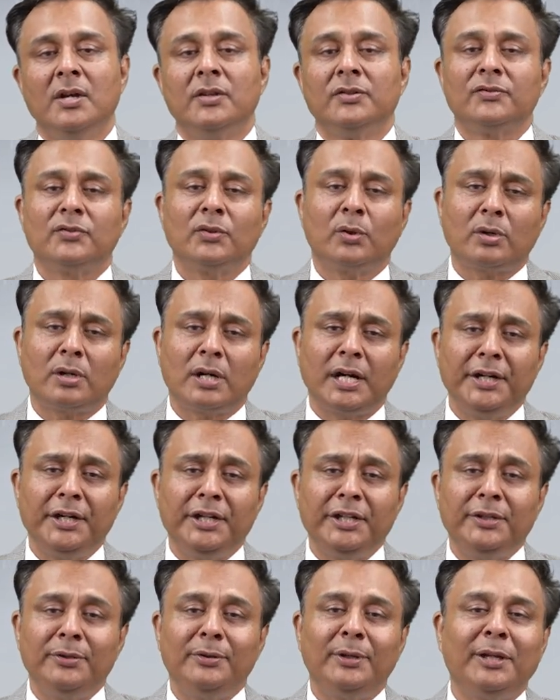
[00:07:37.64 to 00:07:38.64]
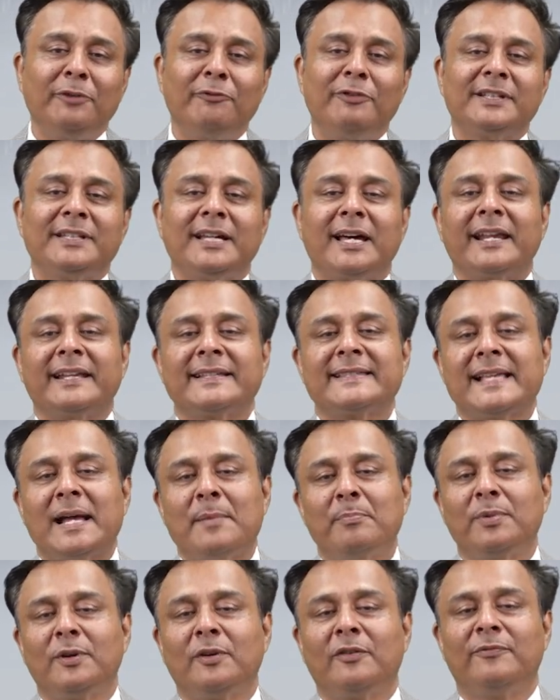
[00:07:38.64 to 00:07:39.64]
So, continuing with our
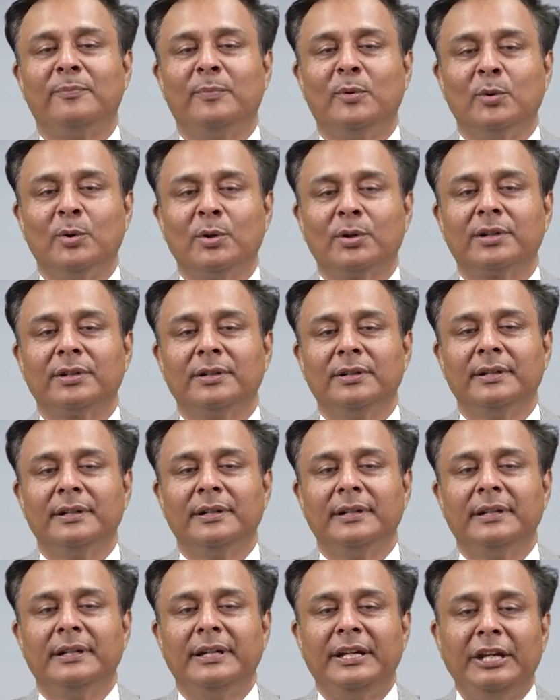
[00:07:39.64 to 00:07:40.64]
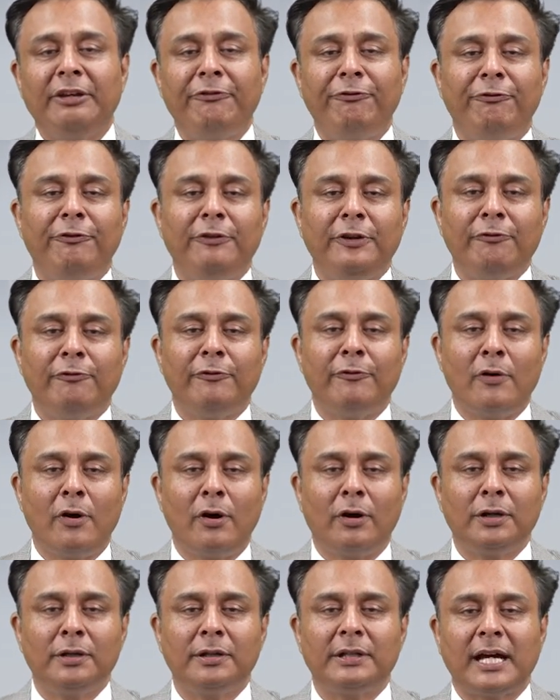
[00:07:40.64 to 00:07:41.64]
example of boat, if we
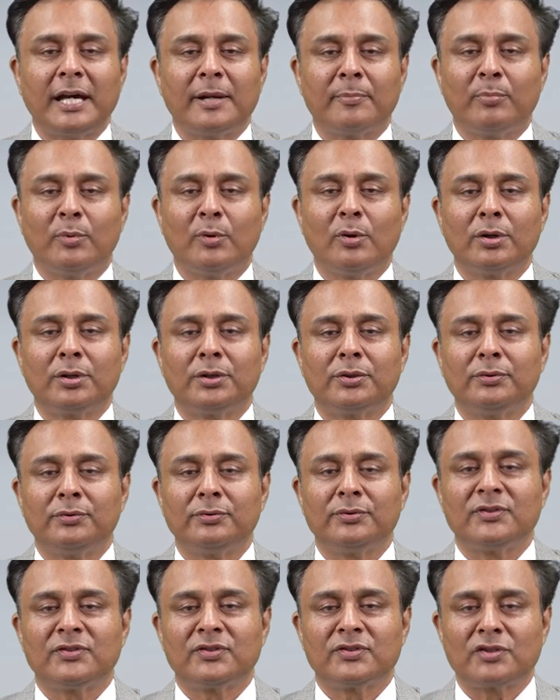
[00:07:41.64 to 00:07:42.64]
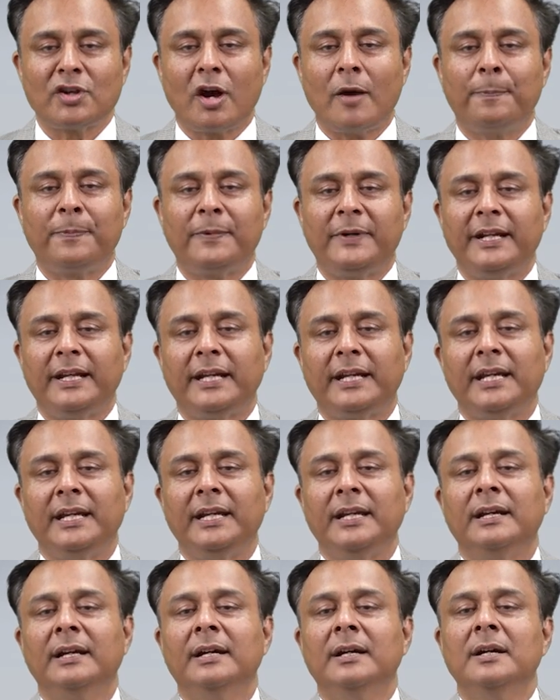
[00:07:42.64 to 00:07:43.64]
want our boat to stop
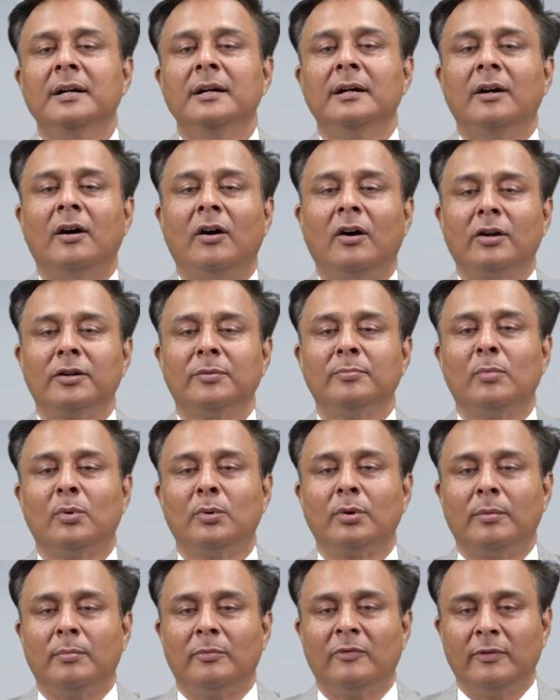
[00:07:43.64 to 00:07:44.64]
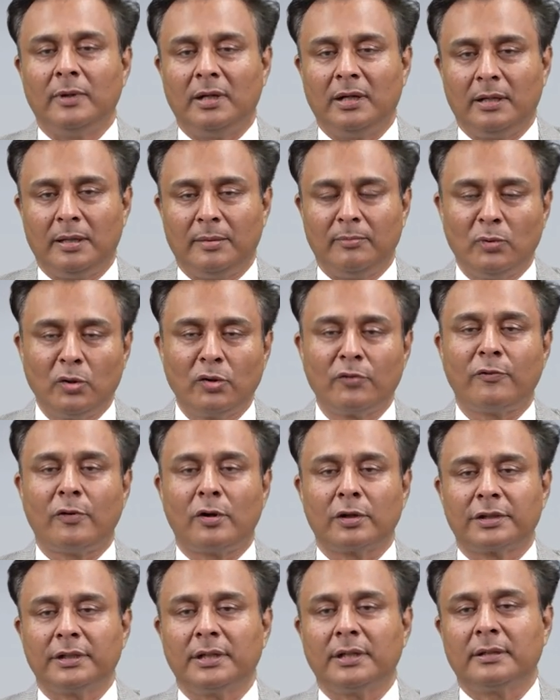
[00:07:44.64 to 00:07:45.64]
taking on more
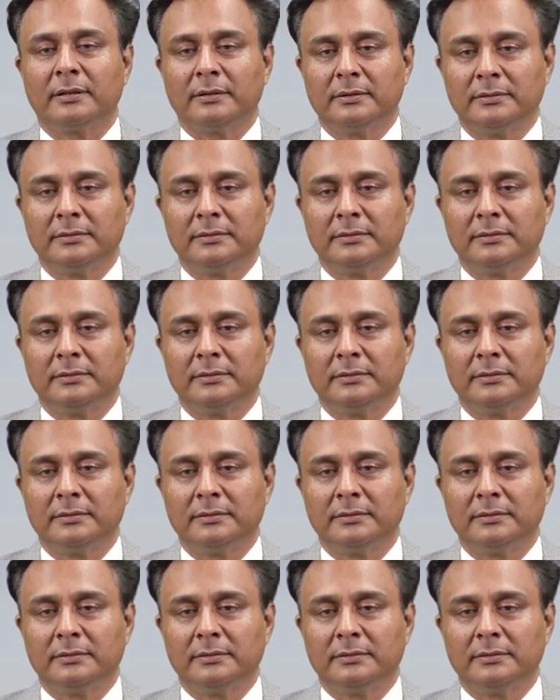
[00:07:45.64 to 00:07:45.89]
water